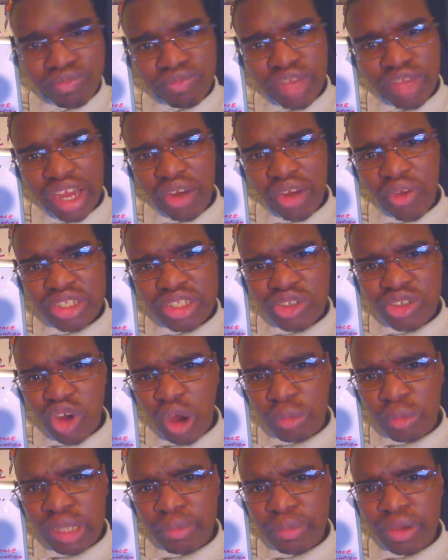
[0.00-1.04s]
Now, don't get your
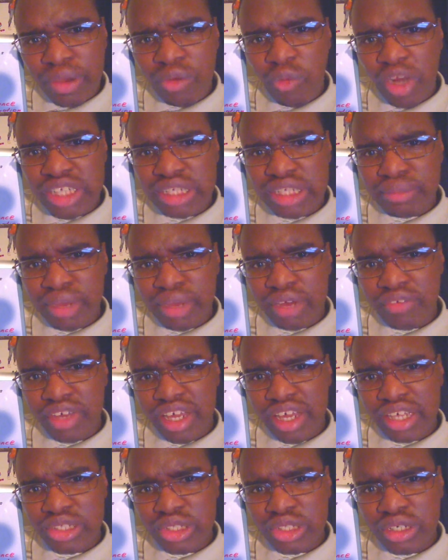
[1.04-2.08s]
hopes up on racing
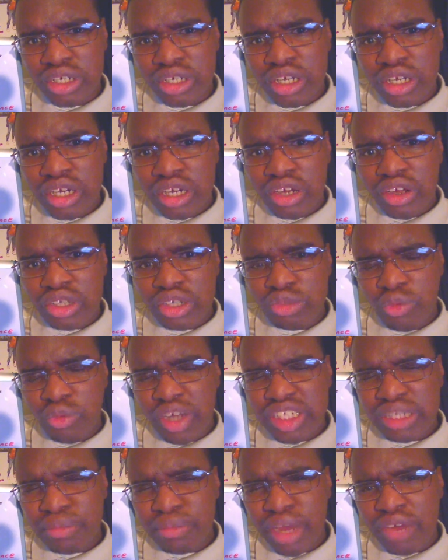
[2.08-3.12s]
modification, because
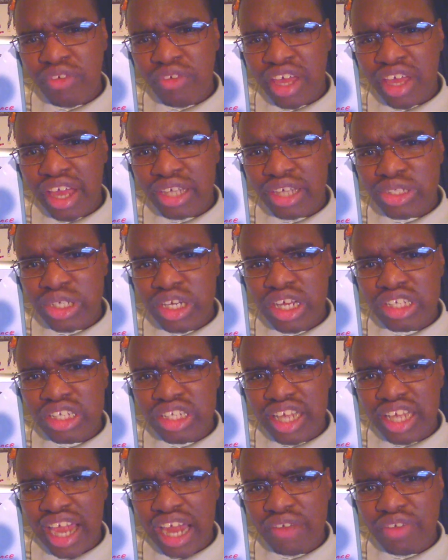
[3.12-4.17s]
racing modification is a
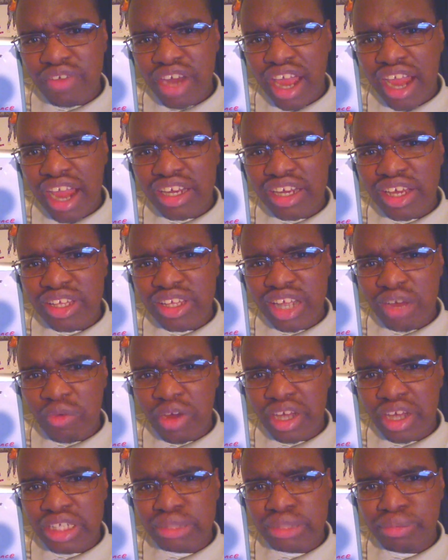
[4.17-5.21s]
kind of an idea that I
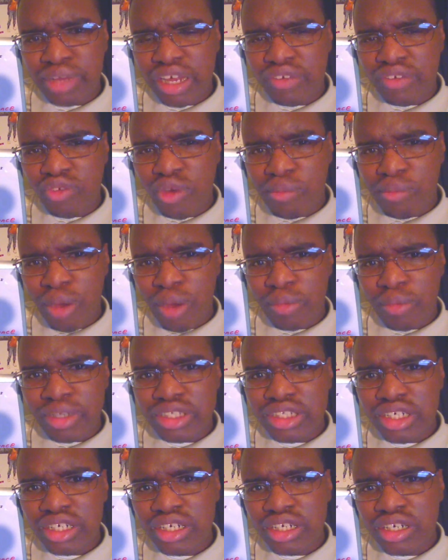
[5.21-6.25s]
want to explain for a
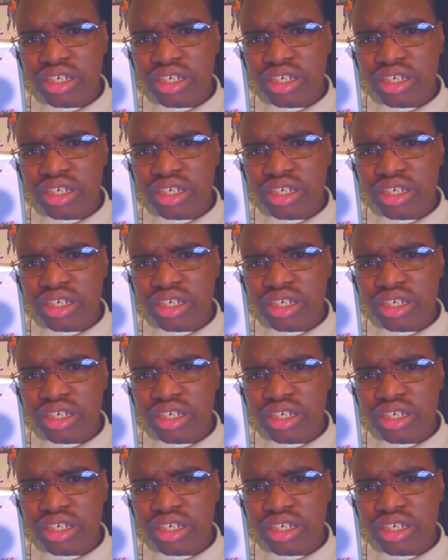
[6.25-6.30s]
moment.